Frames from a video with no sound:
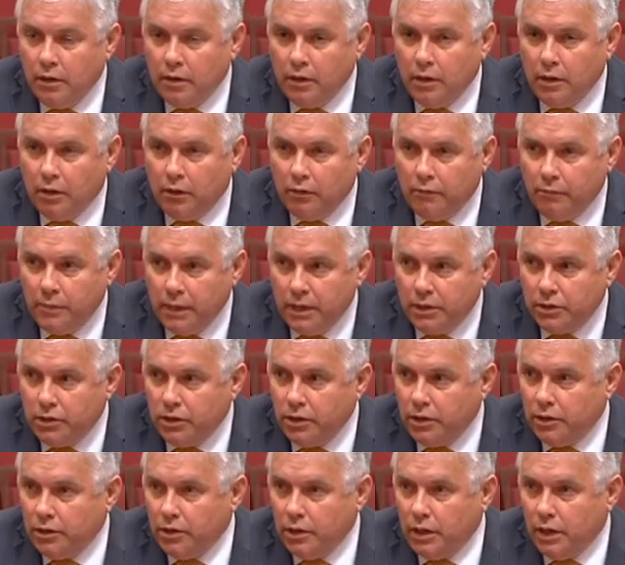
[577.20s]
I've
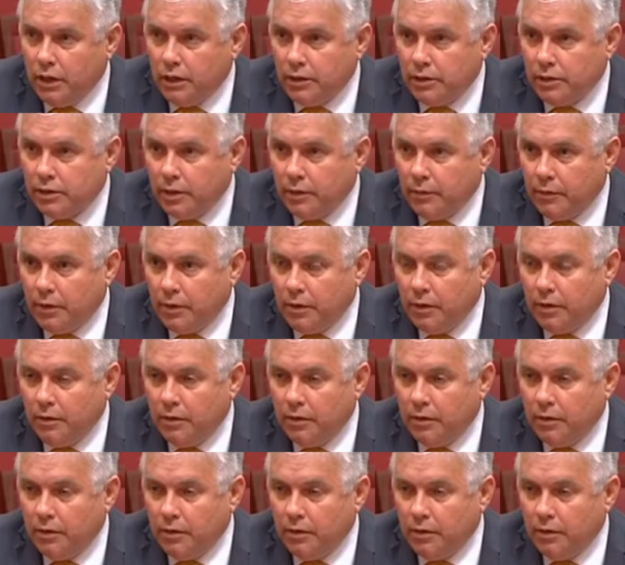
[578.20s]
mentioned some of